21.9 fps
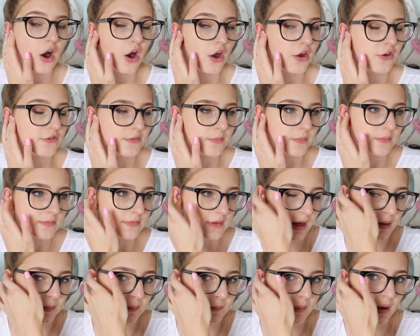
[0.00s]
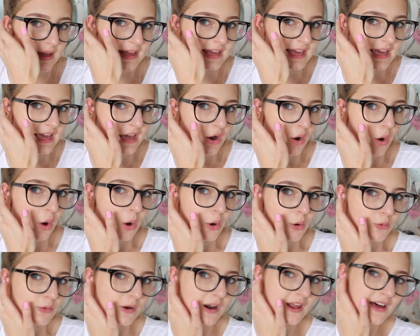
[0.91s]
over like my ear
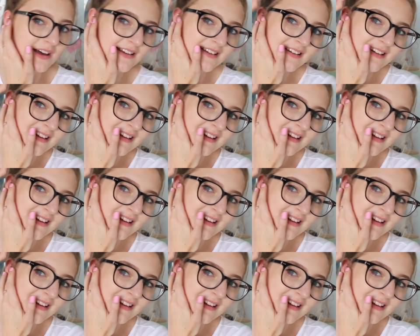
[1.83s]
hole